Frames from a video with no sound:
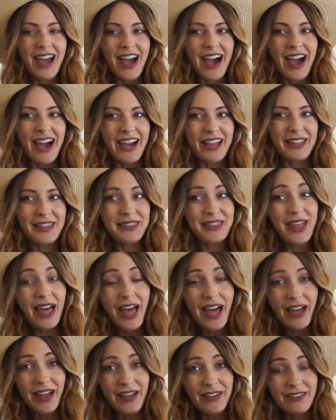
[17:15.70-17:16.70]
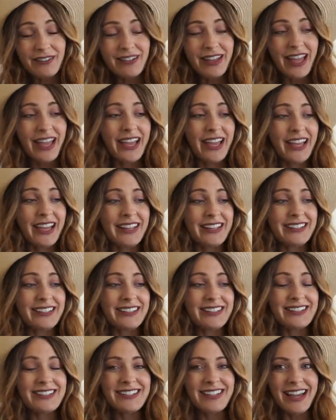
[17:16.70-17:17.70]
I love
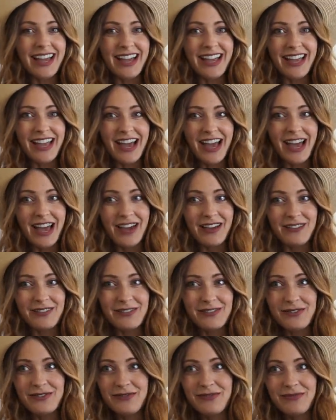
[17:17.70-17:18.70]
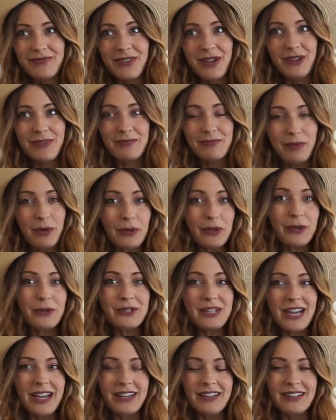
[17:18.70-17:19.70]
and I have a bolo
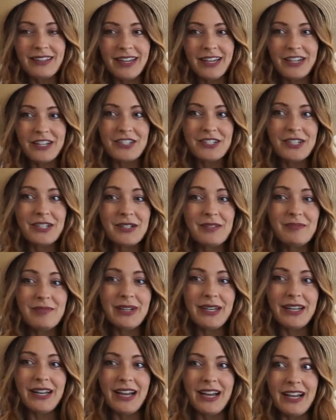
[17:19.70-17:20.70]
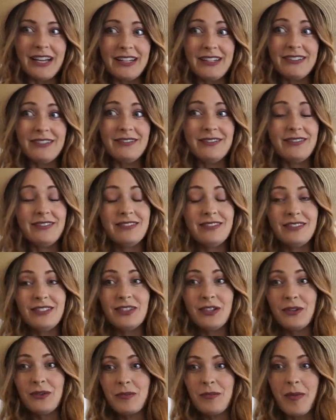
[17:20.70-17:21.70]
tie collection, but I
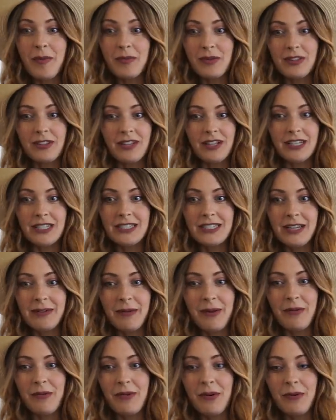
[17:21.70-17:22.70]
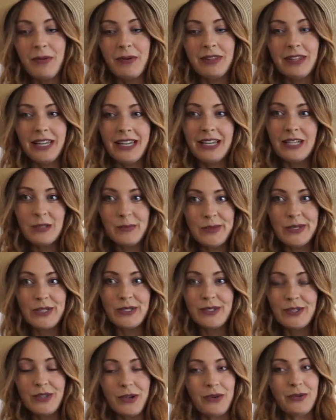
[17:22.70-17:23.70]
don't remember the last time I wore one, like it's been
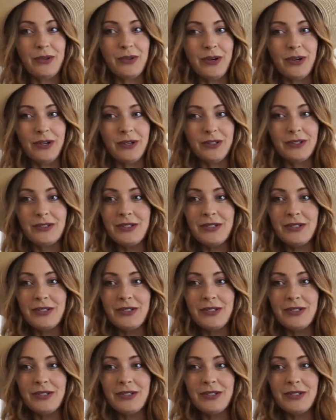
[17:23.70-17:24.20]
so long.